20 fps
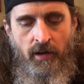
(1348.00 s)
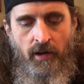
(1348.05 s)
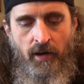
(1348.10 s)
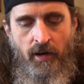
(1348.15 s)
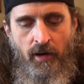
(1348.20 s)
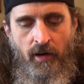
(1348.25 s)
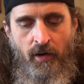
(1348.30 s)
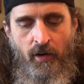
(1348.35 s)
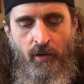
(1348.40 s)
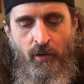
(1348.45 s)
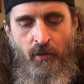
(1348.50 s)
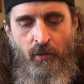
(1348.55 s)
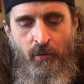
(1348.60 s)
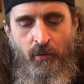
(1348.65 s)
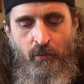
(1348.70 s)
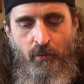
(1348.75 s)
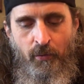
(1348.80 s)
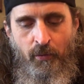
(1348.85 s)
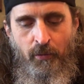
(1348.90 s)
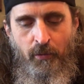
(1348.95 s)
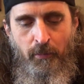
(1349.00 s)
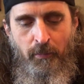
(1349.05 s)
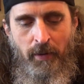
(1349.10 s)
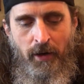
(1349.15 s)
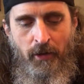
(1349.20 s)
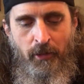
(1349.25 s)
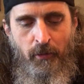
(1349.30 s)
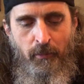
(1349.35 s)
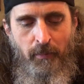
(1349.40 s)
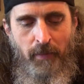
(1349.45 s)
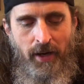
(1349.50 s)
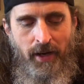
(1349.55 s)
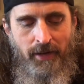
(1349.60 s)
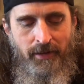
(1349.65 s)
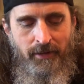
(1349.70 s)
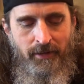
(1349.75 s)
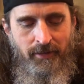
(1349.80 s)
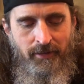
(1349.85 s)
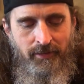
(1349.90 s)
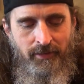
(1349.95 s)
Oh, in the Mouth of
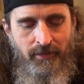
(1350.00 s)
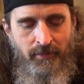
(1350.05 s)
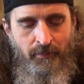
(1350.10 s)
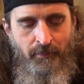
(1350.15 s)
Madness. Yeah.